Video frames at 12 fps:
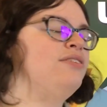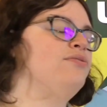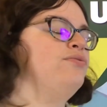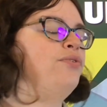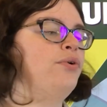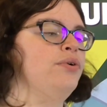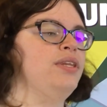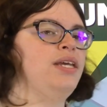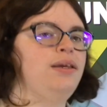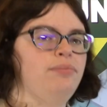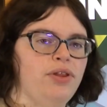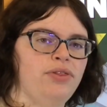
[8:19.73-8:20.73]
for
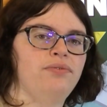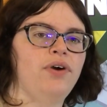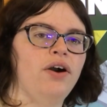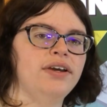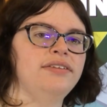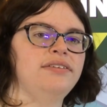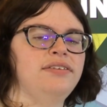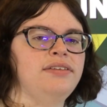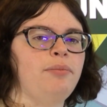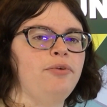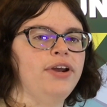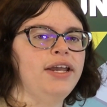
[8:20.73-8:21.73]
the month of August
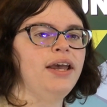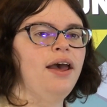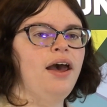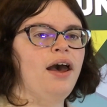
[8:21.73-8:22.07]
summary.